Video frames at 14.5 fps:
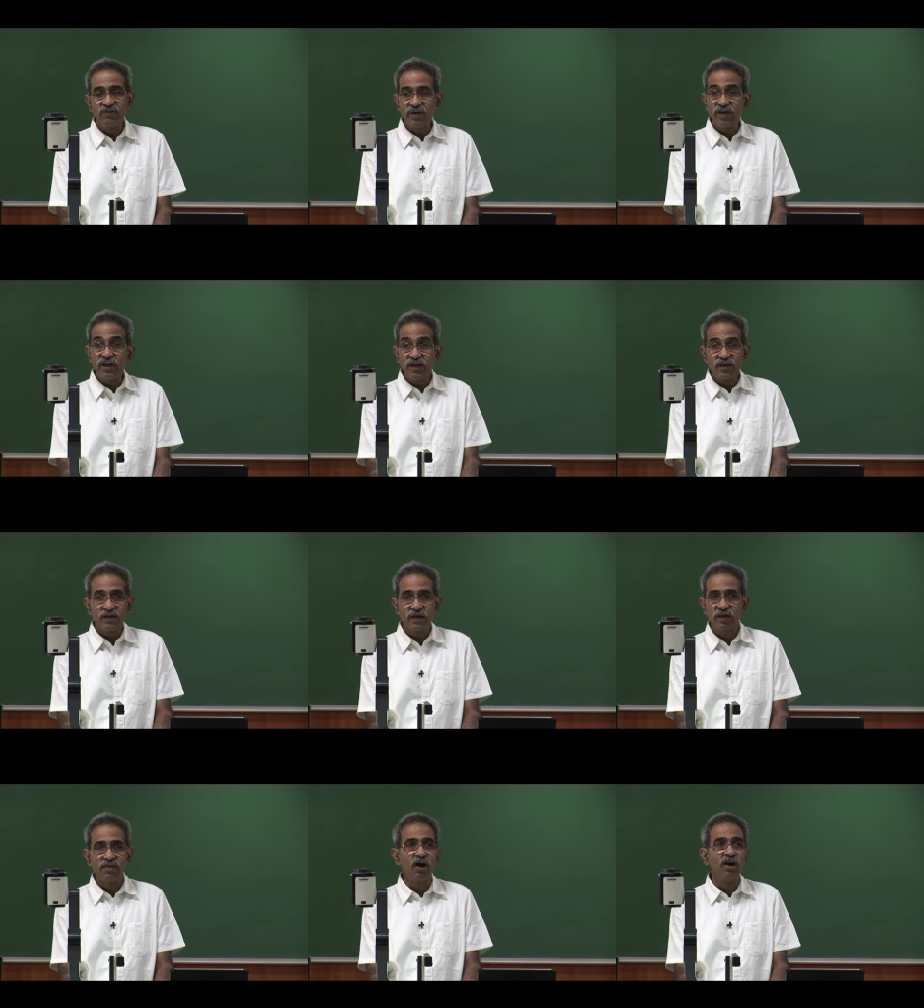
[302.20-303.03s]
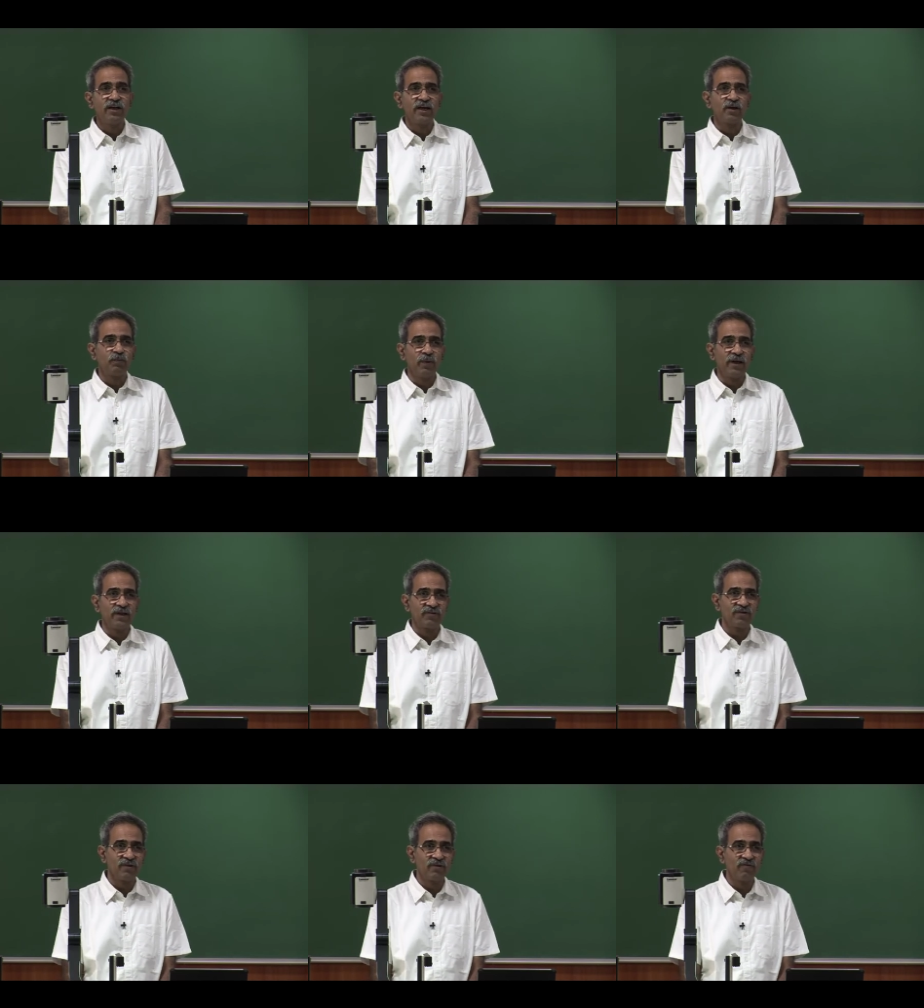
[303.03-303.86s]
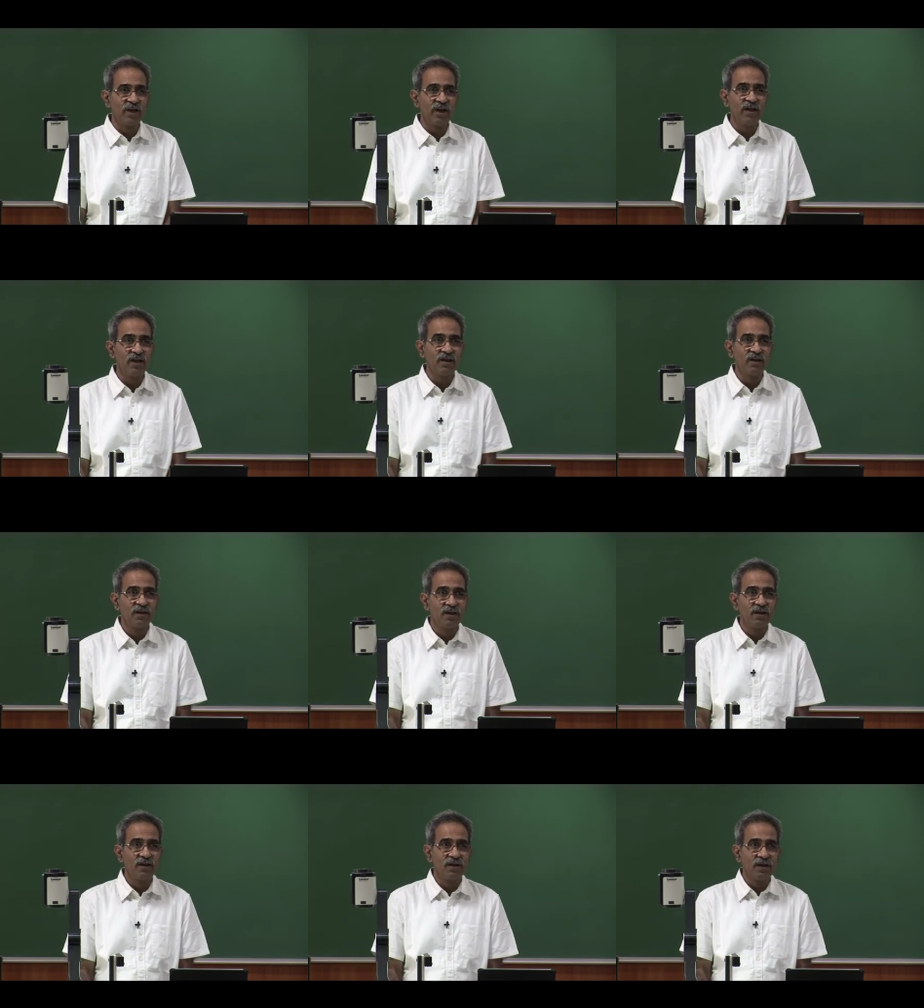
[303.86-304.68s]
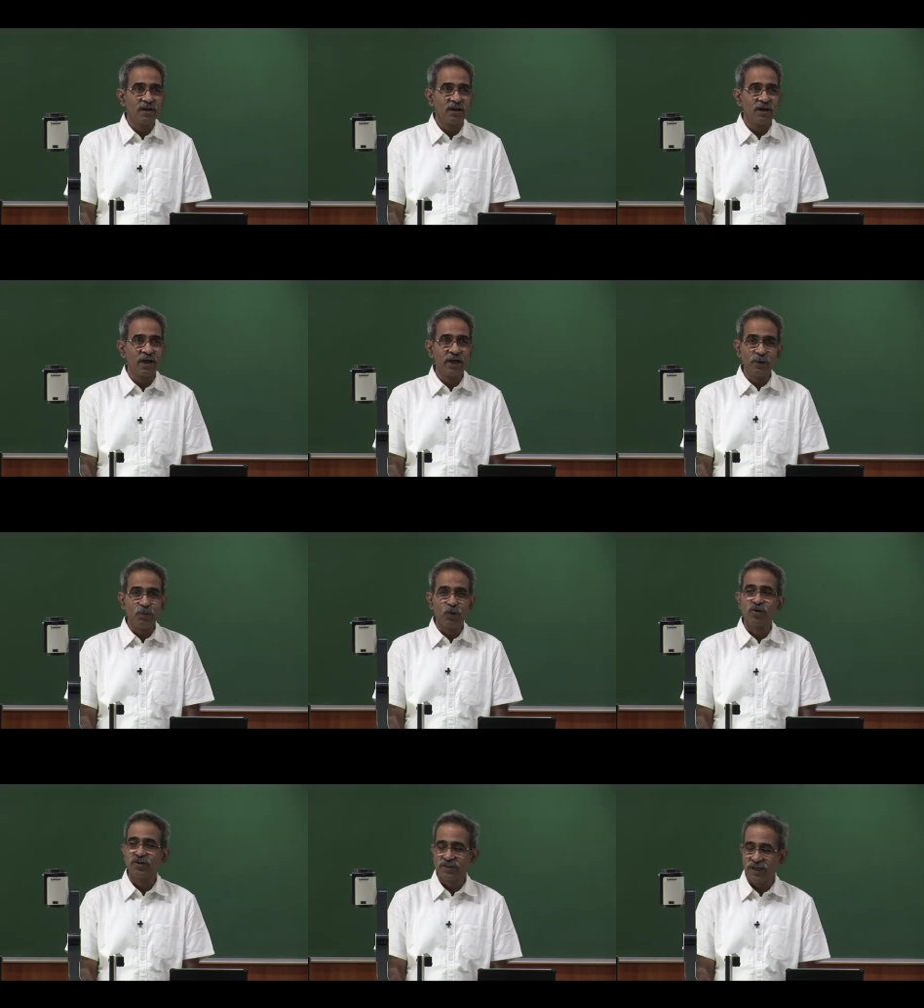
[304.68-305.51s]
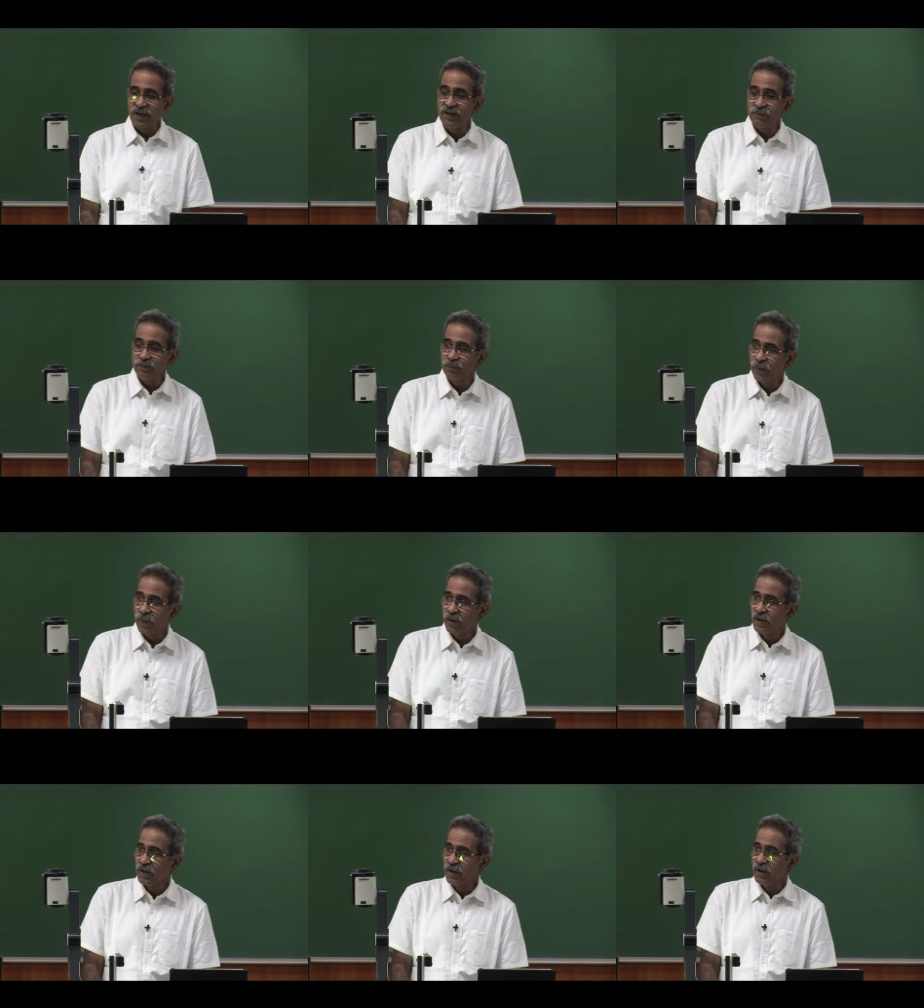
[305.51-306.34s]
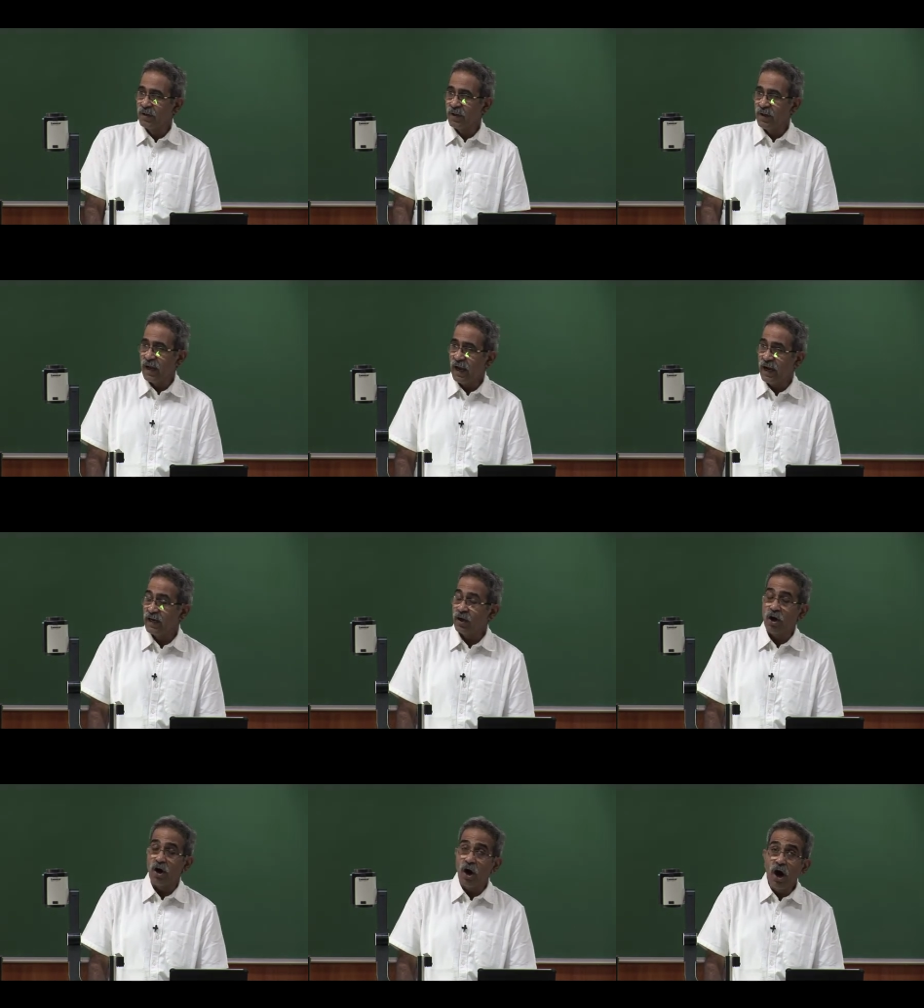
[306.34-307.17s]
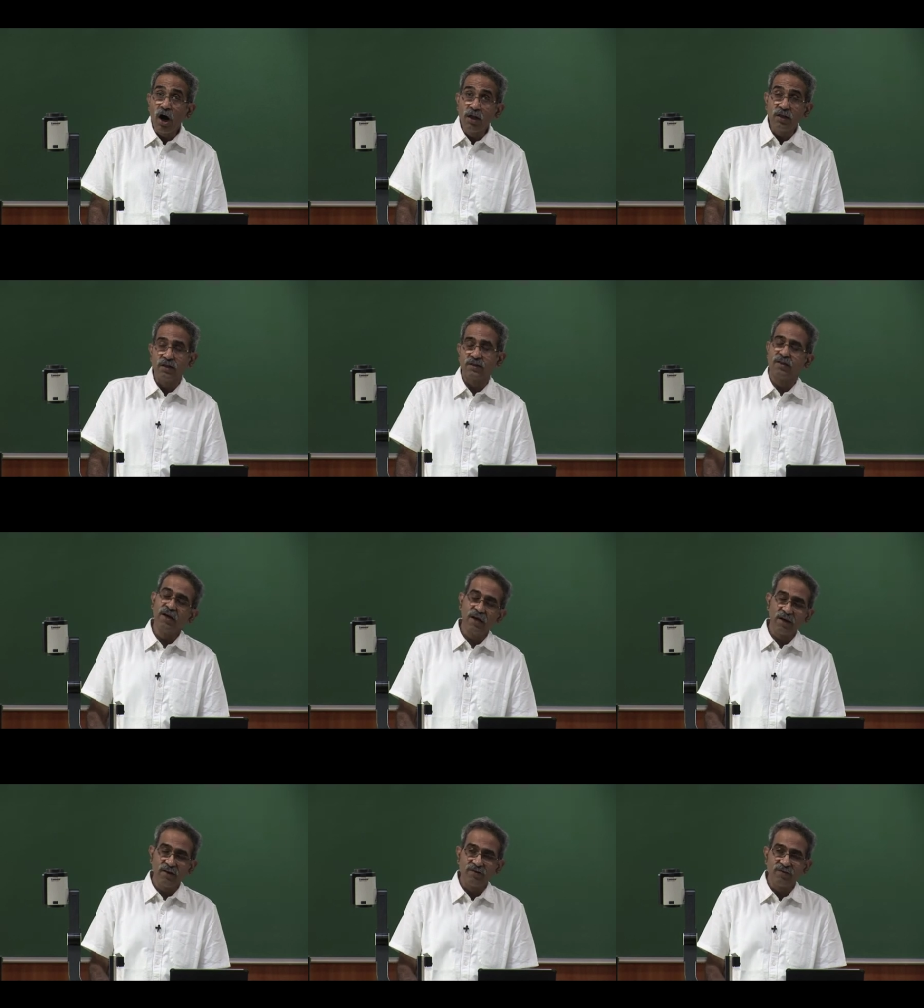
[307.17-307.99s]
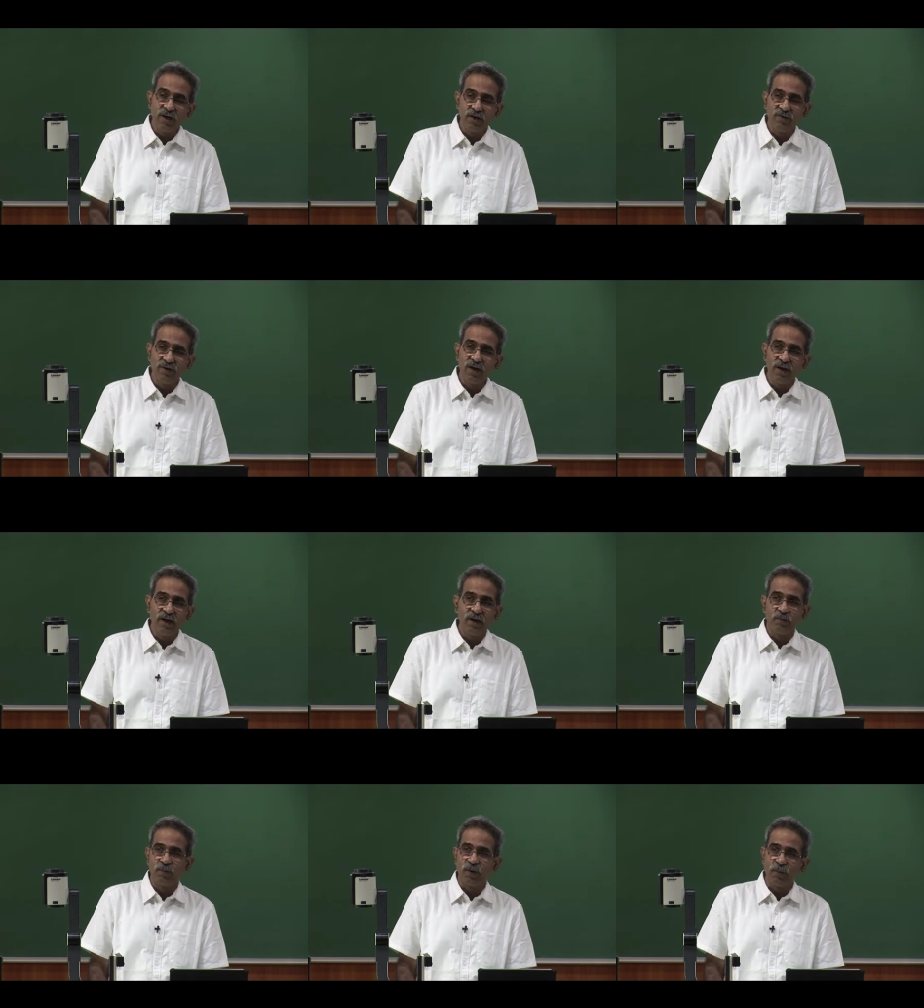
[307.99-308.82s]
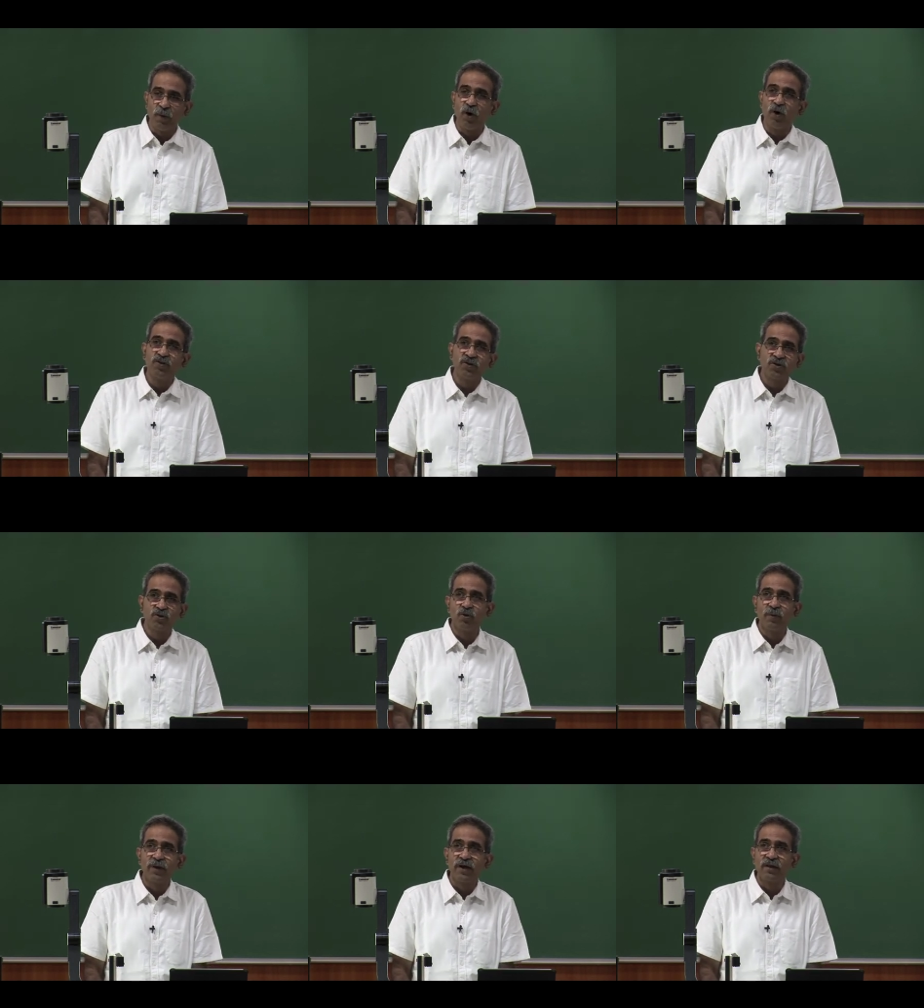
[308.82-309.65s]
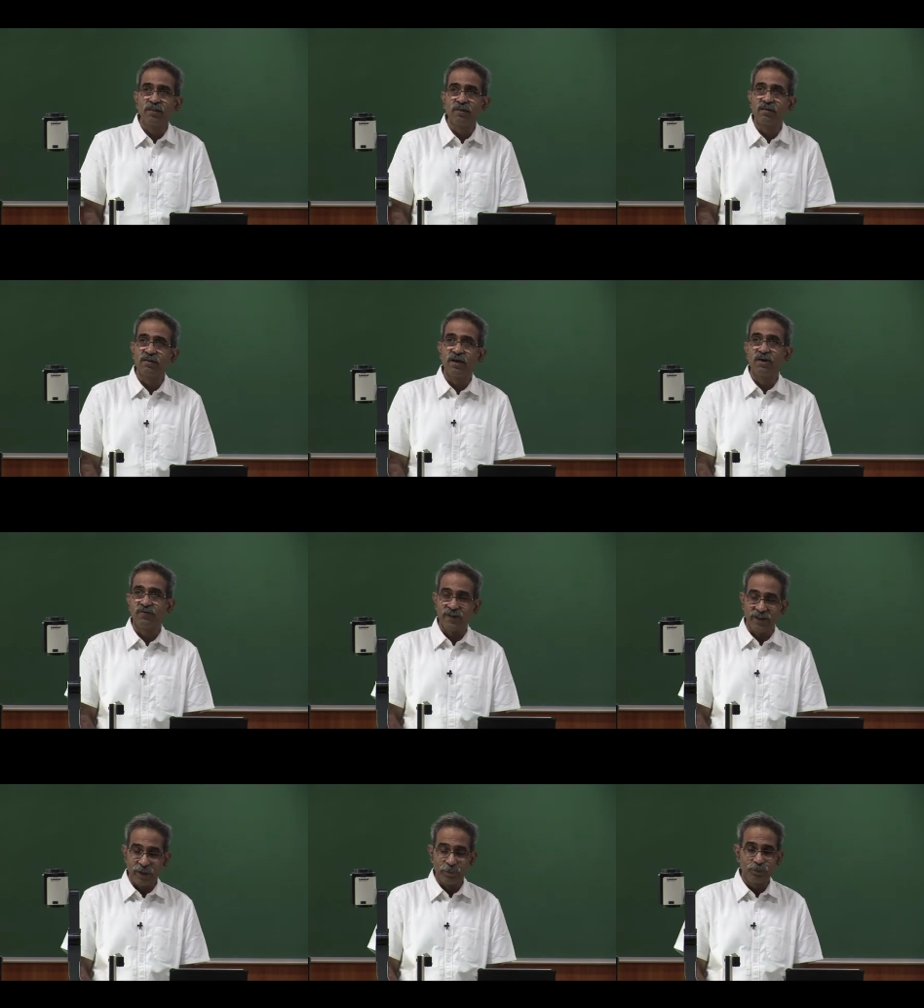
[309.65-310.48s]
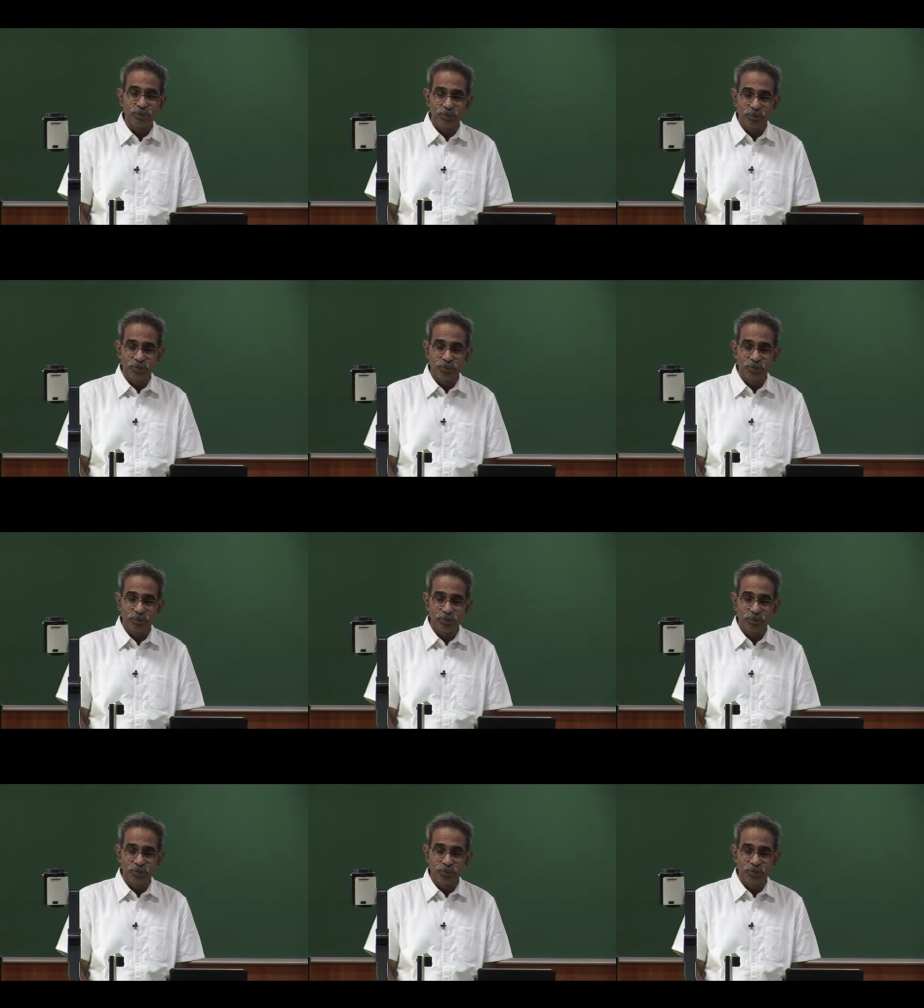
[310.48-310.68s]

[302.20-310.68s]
a very exalted place, very high position, and all theories that we propose should be consistent with them.